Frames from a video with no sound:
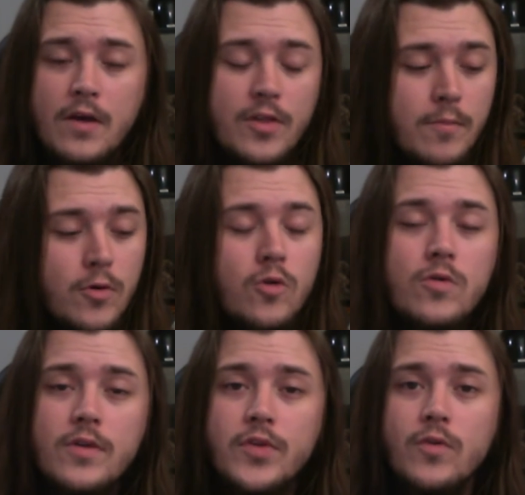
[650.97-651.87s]
The
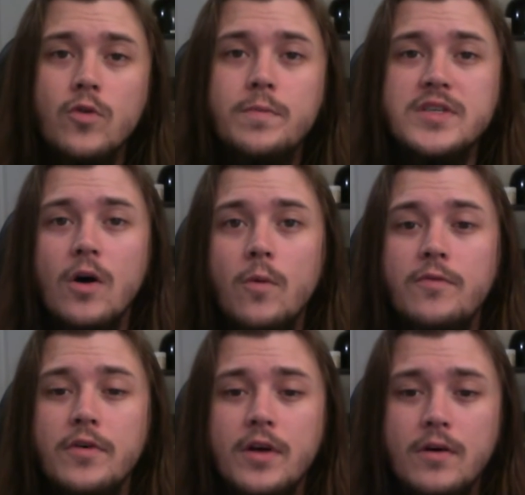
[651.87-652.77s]
mood of the group is
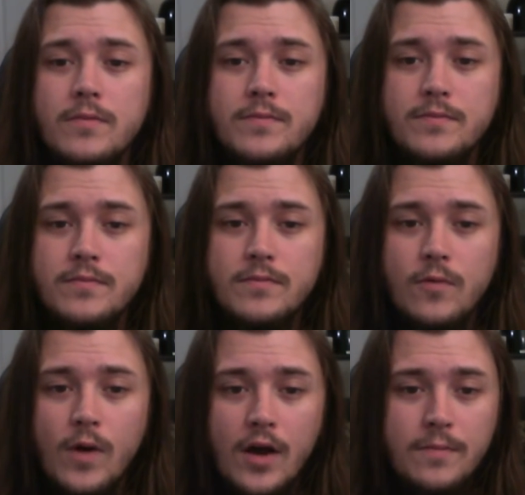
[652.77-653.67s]
hopeful, though.
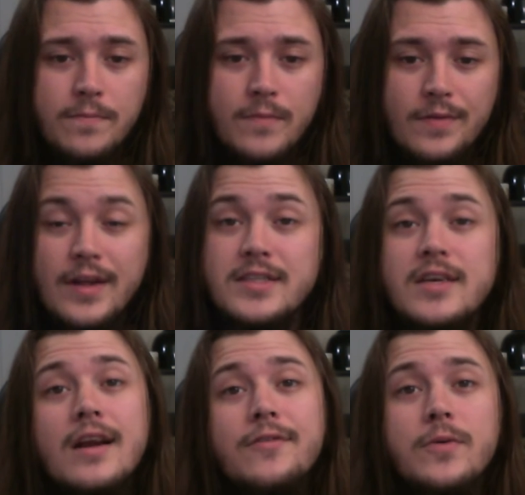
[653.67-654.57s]
Well, that's
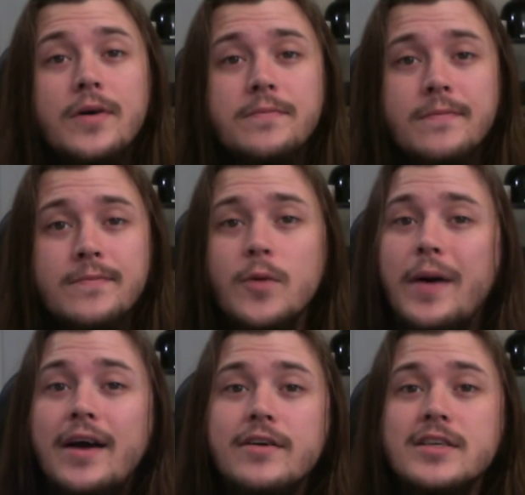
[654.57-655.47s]
it, everyone. The
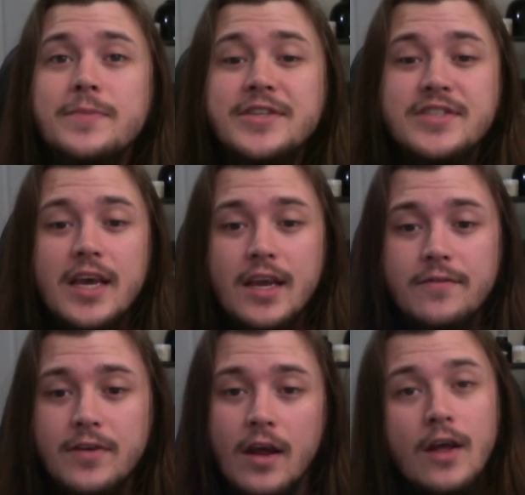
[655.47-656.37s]
pattern has been
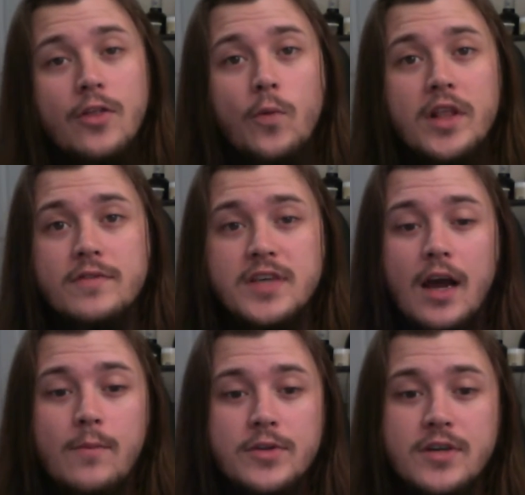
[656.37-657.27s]
saved. The wheel of
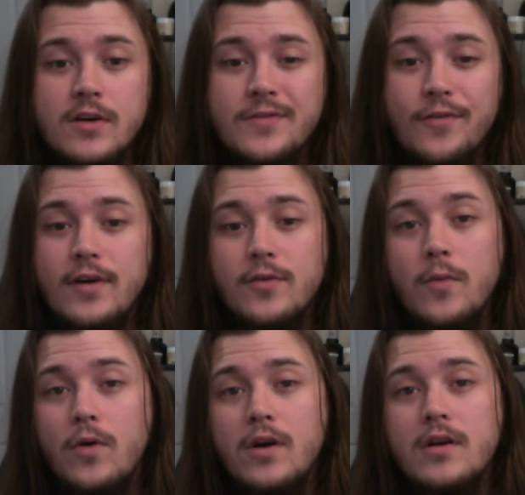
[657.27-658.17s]
time will turn
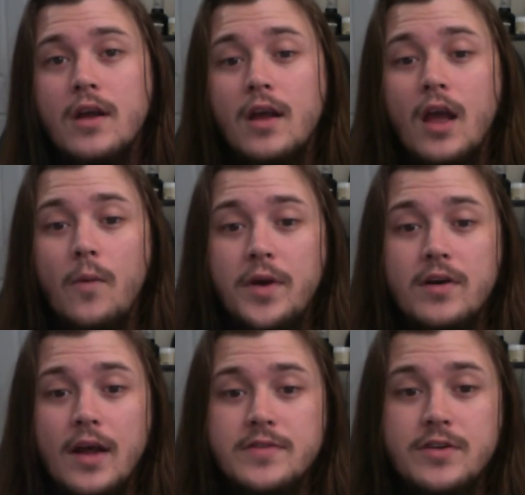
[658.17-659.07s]
forevermore, and we
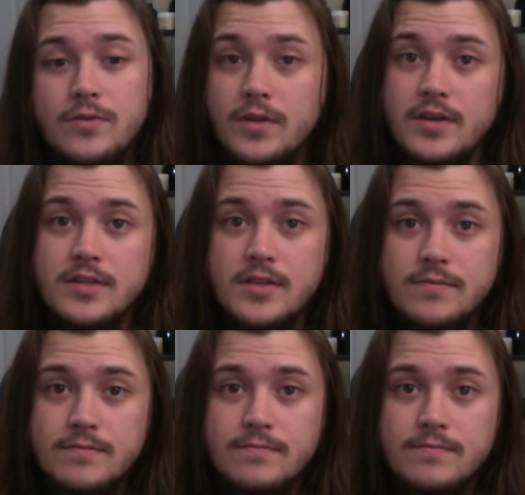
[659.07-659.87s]
don't have to do these.